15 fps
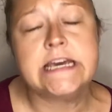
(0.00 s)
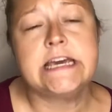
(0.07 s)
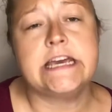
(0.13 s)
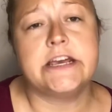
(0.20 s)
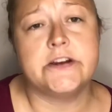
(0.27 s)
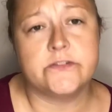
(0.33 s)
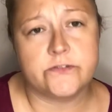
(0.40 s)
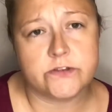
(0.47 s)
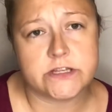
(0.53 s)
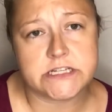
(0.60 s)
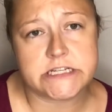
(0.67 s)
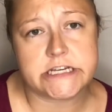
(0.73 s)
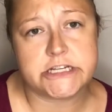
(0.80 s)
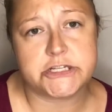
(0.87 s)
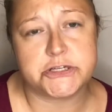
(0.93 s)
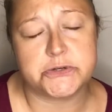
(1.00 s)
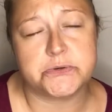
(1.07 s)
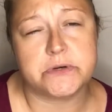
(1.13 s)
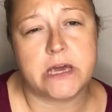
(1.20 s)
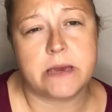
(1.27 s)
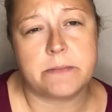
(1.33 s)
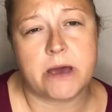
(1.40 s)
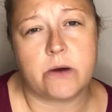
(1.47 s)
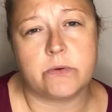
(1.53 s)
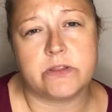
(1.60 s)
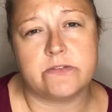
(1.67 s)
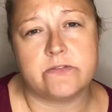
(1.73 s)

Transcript: Here for the T2 came out with a